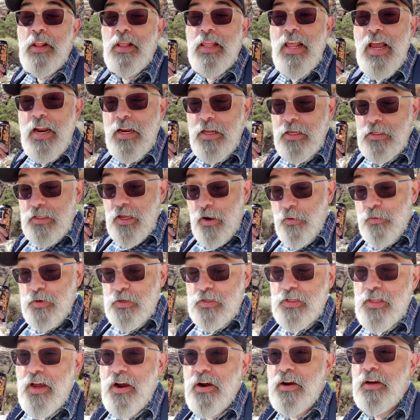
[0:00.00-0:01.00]
one of the ladies that
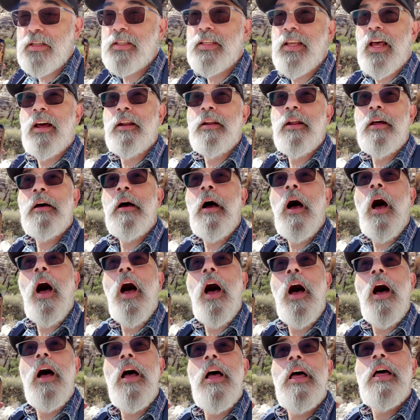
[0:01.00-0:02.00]
was there said,
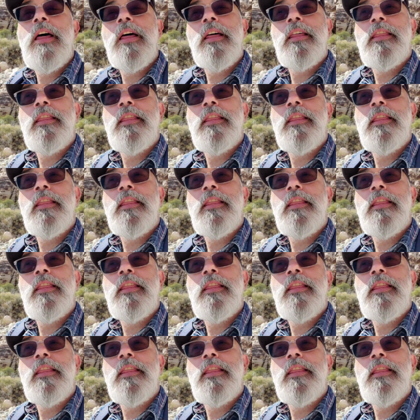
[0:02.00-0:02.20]
huh,